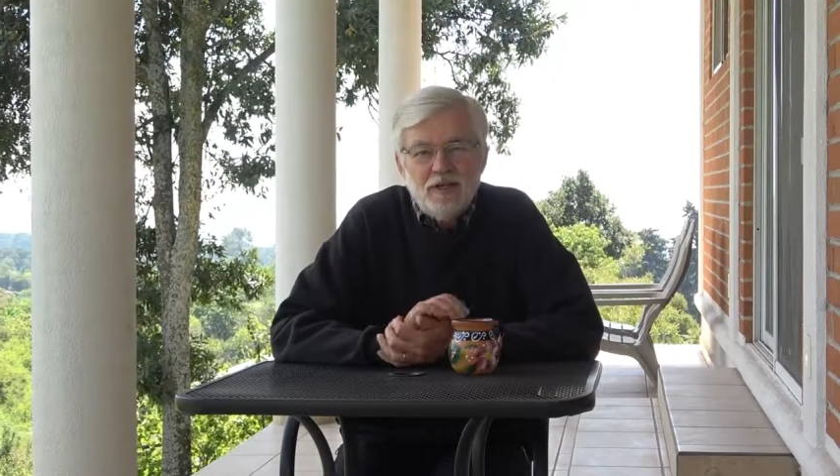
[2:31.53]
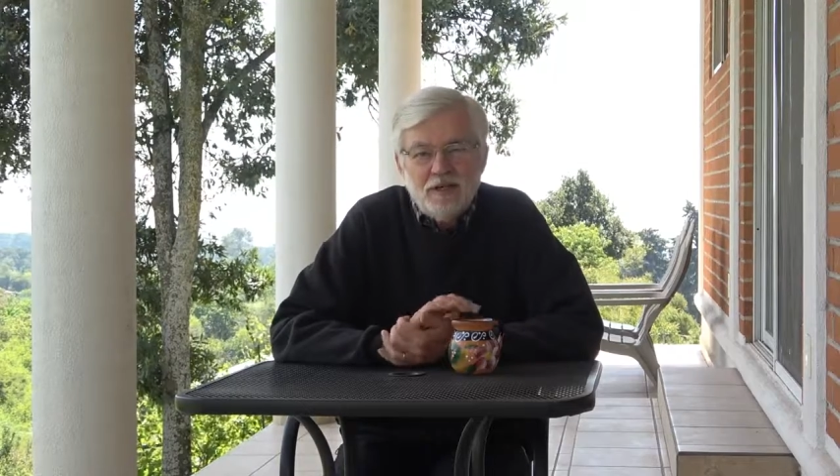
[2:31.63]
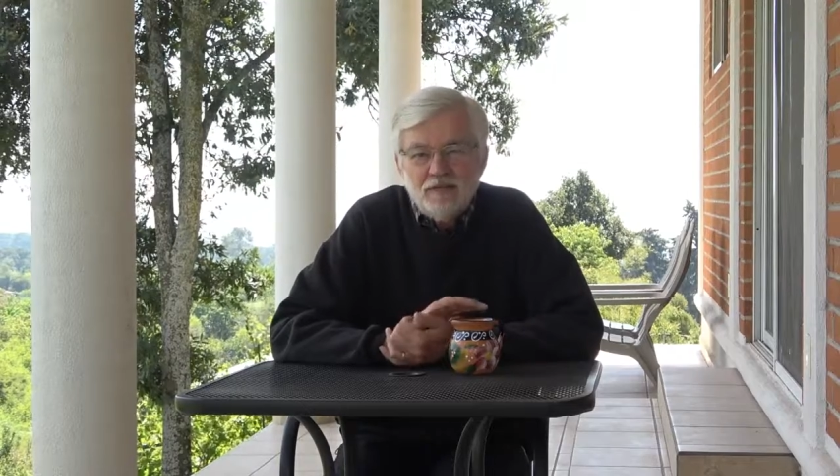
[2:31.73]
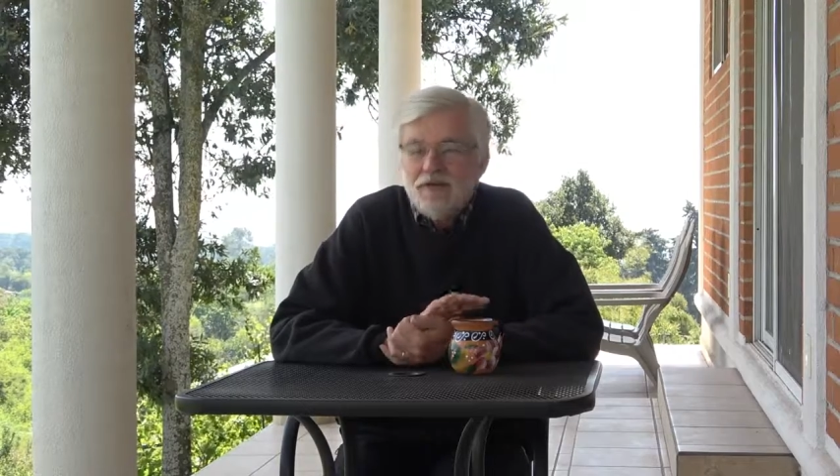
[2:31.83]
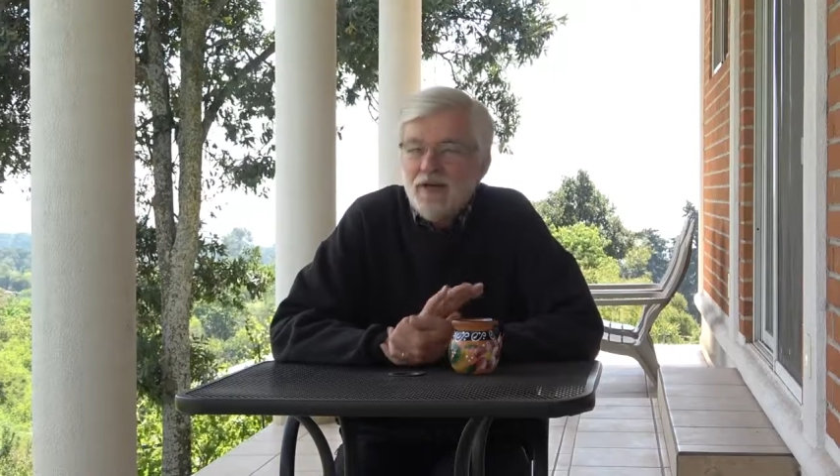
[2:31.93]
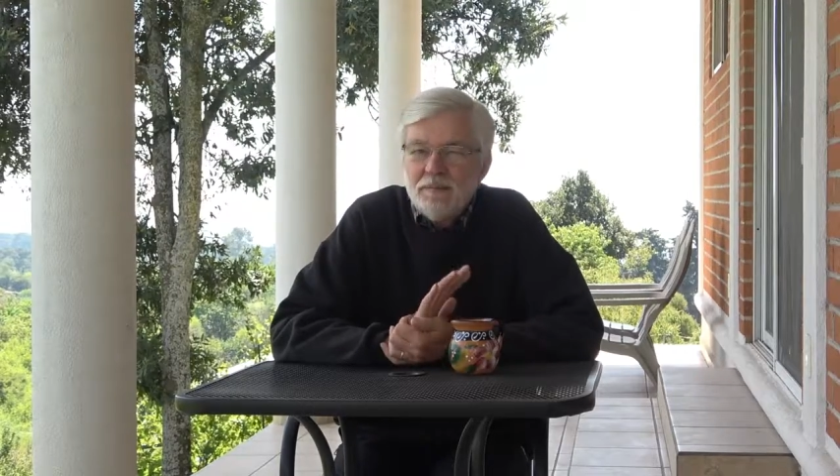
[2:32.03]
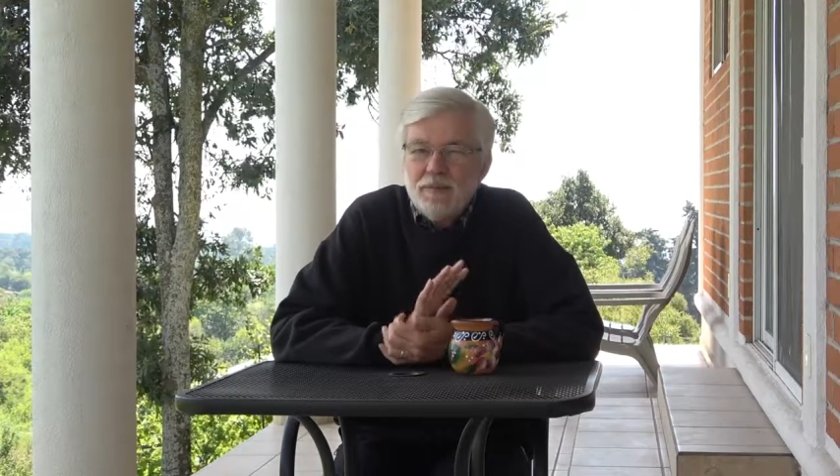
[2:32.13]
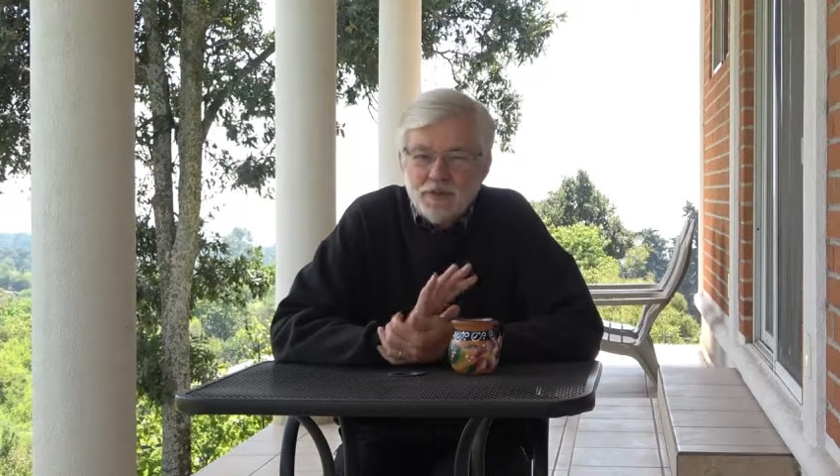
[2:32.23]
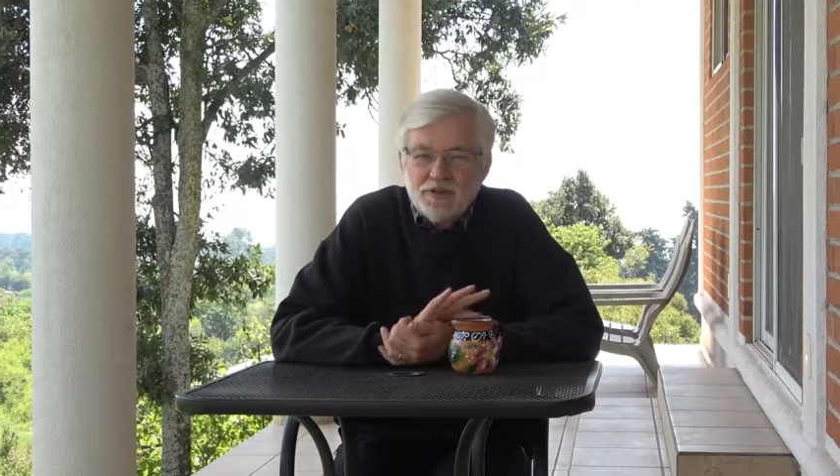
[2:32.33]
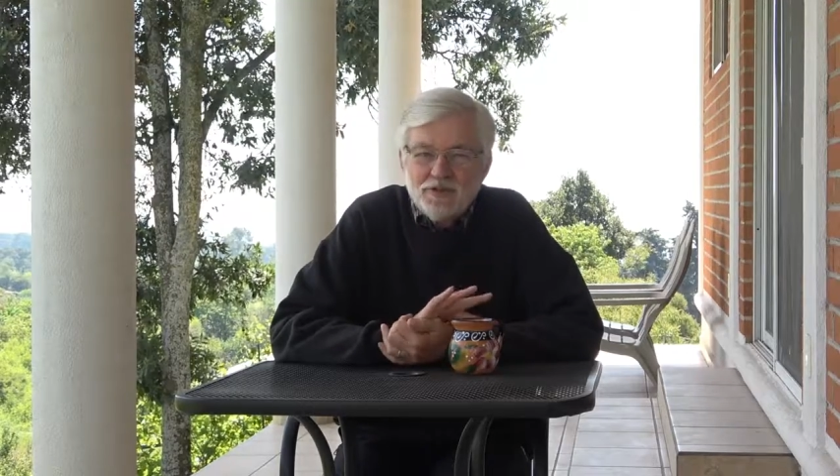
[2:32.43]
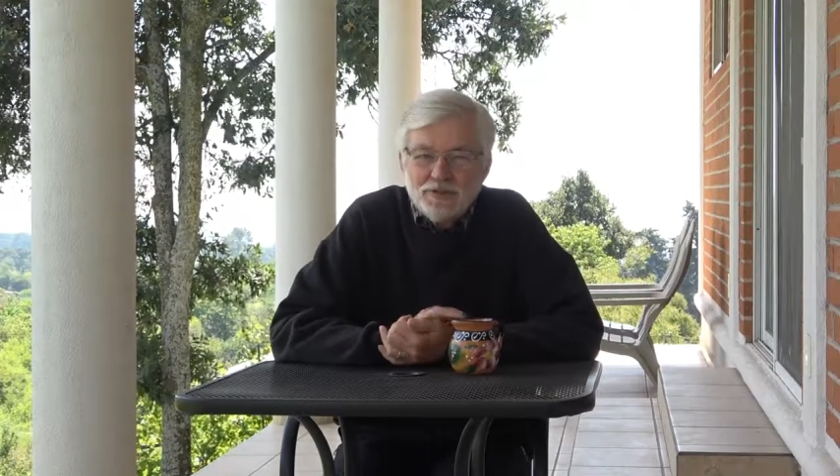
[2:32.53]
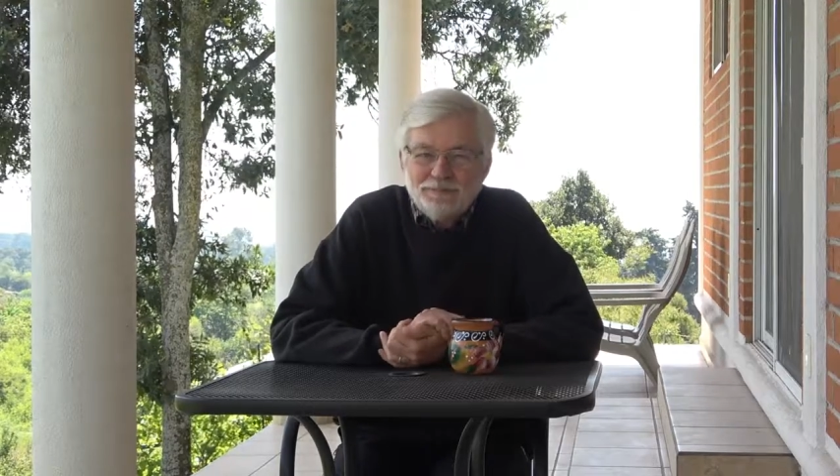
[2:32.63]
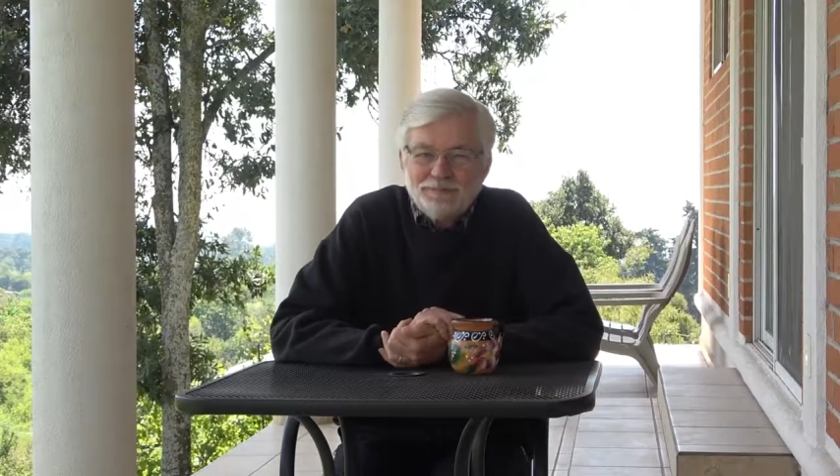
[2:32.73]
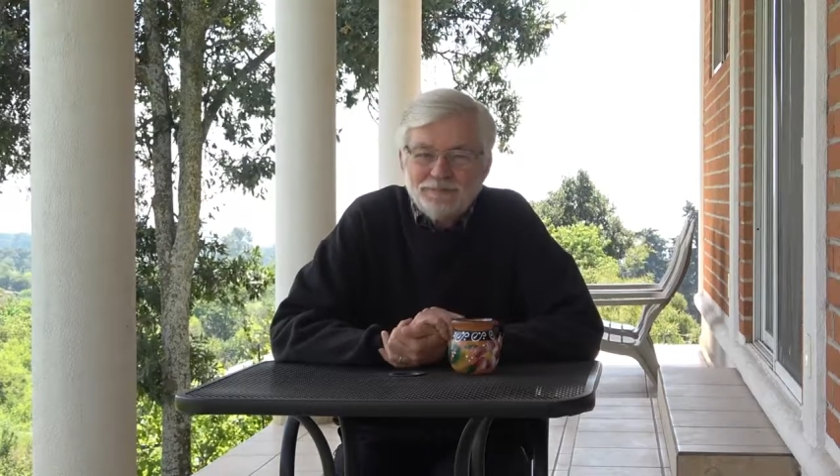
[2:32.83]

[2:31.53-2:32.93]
of that picture.